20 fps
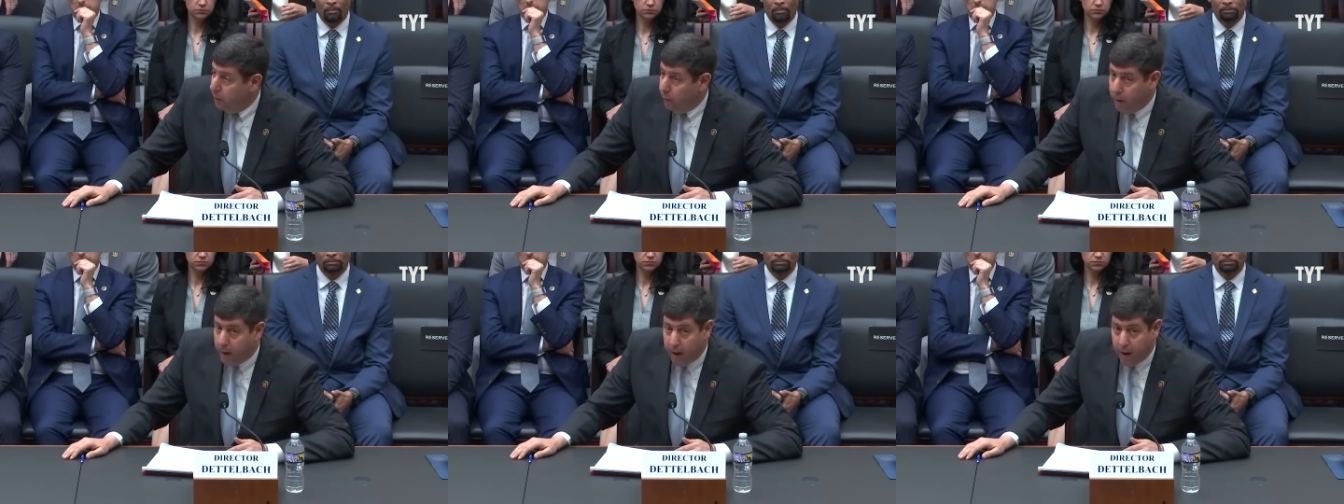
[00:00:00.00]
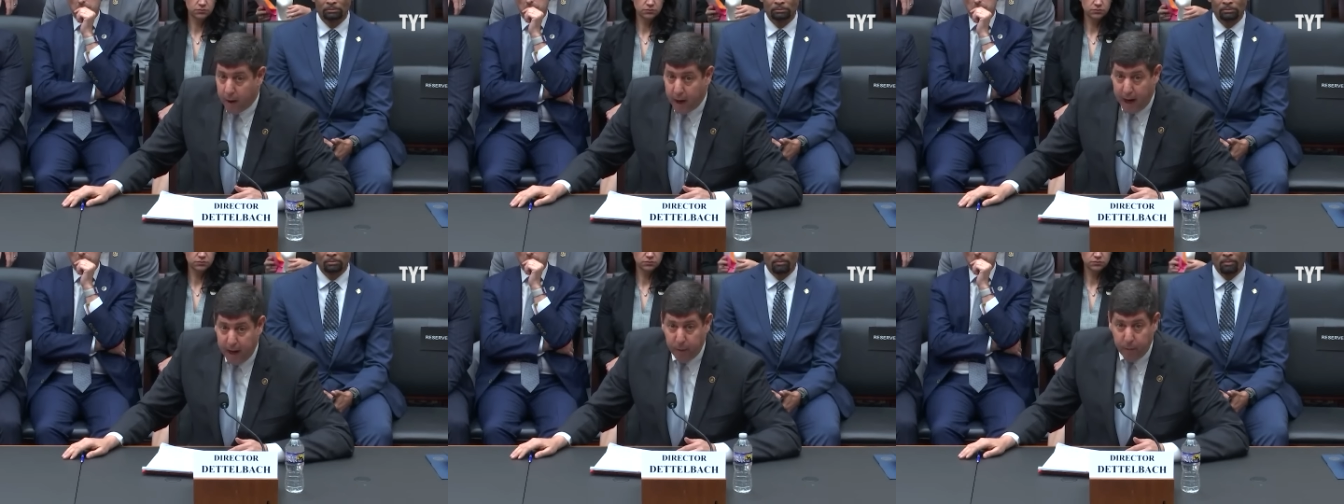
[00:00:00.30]

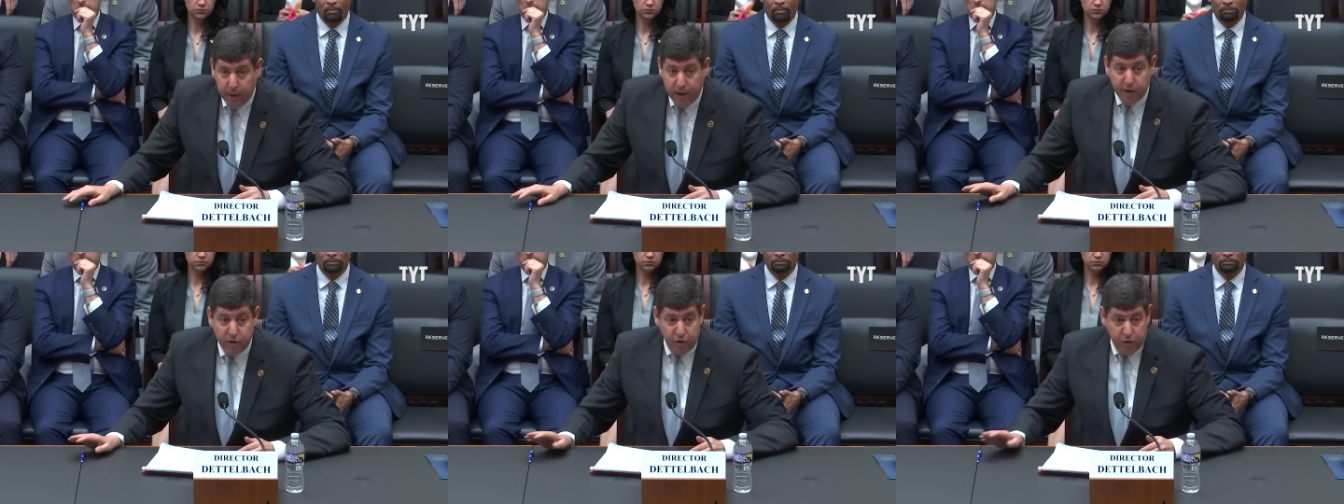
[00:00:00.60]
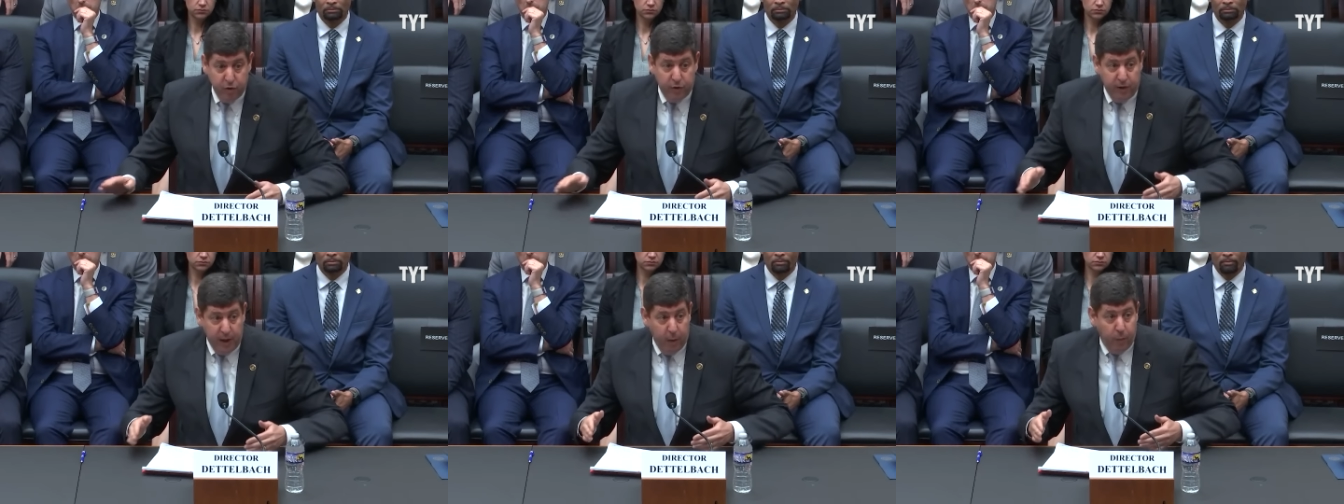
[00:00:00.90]
where I
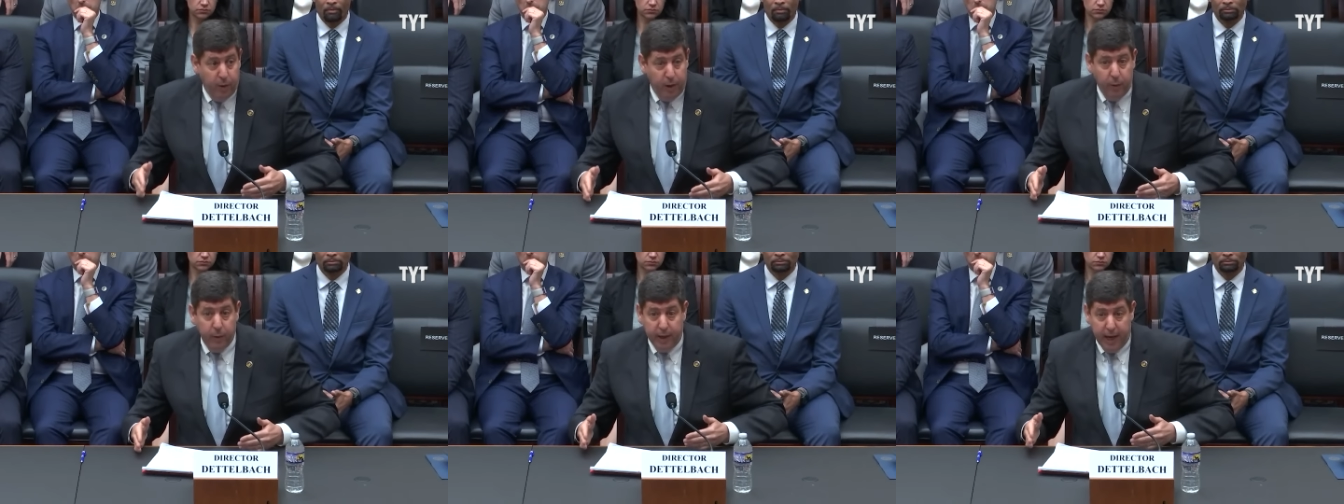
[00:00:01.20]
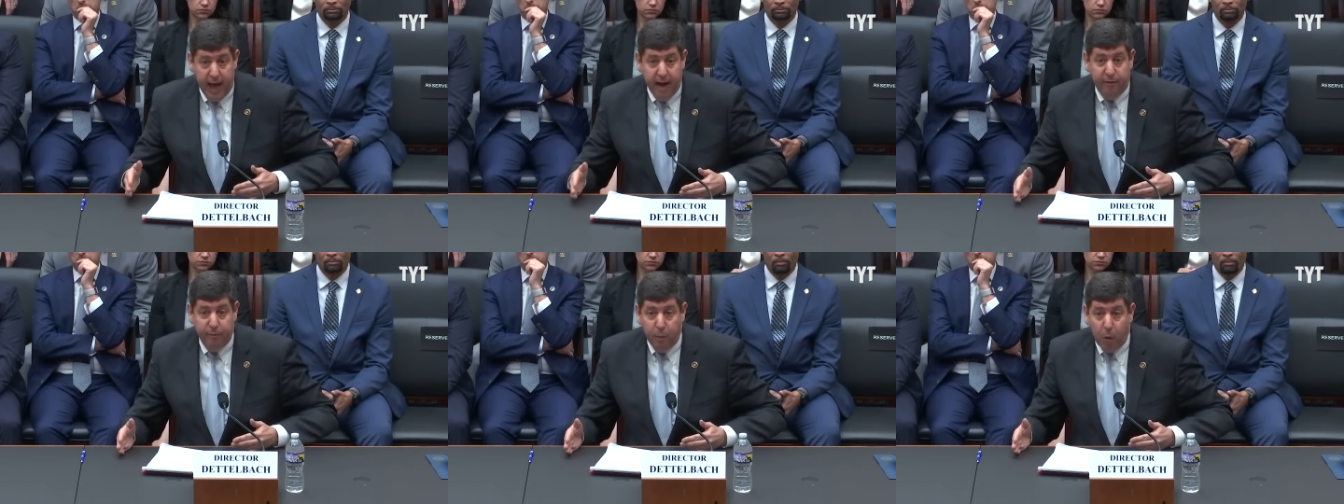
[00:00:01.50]
wish that we
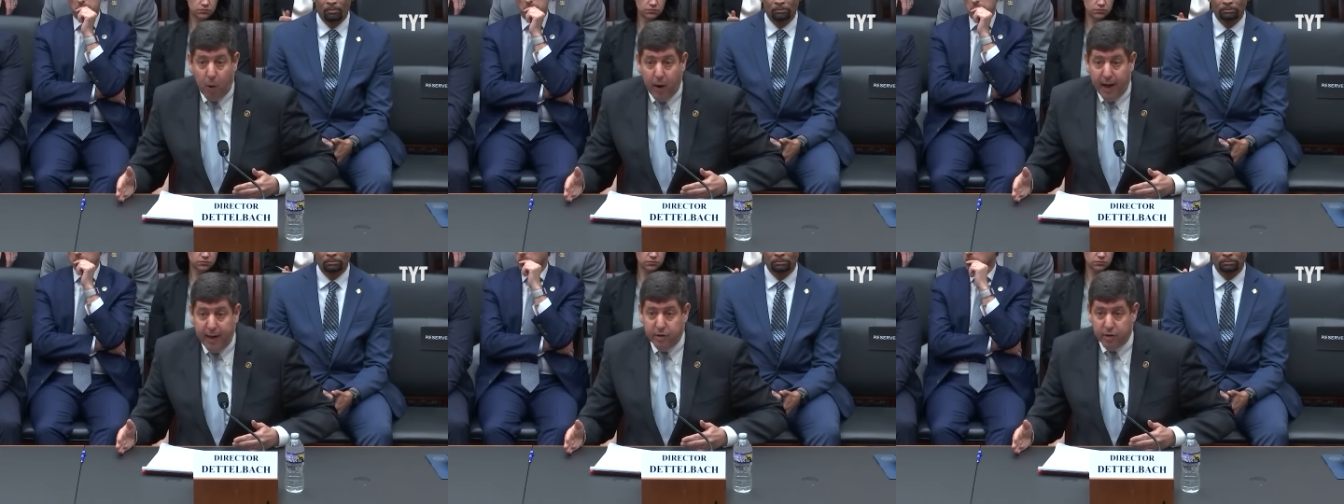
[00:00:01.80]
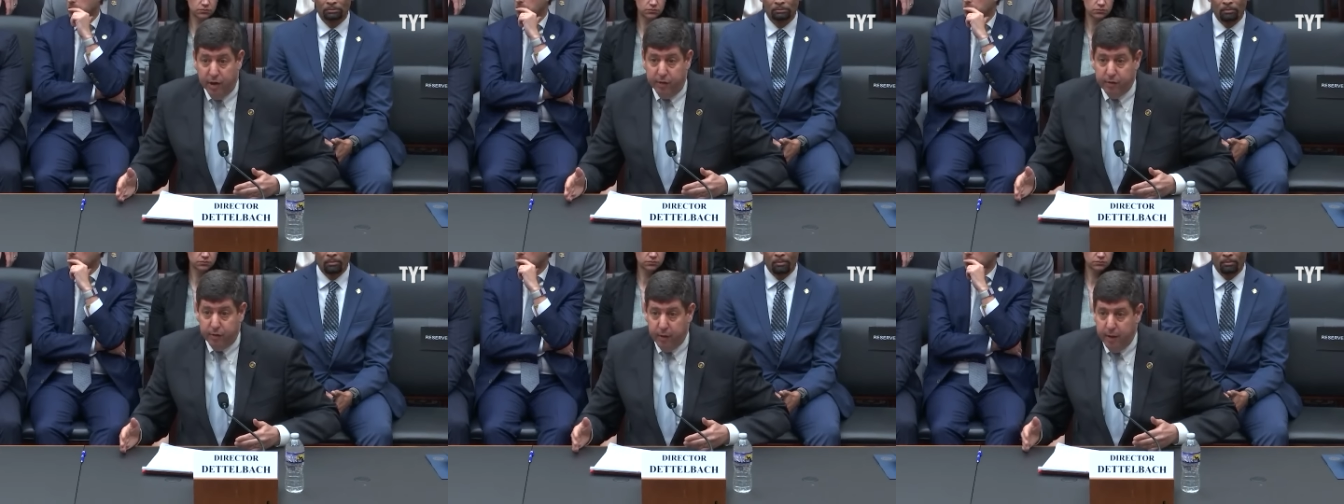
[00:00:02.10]
would have more
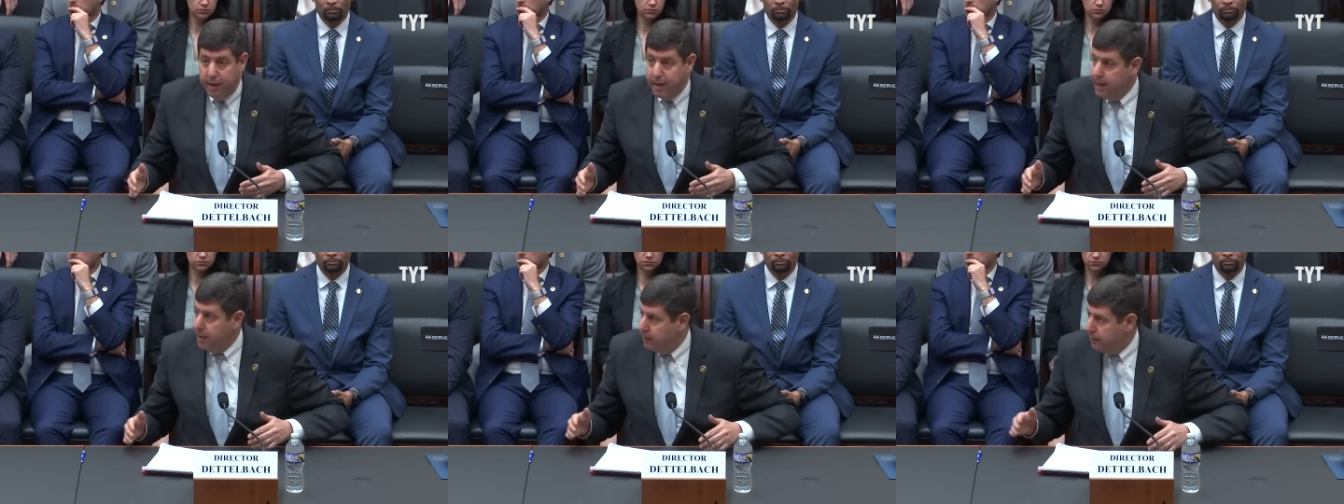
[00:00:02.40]
agents.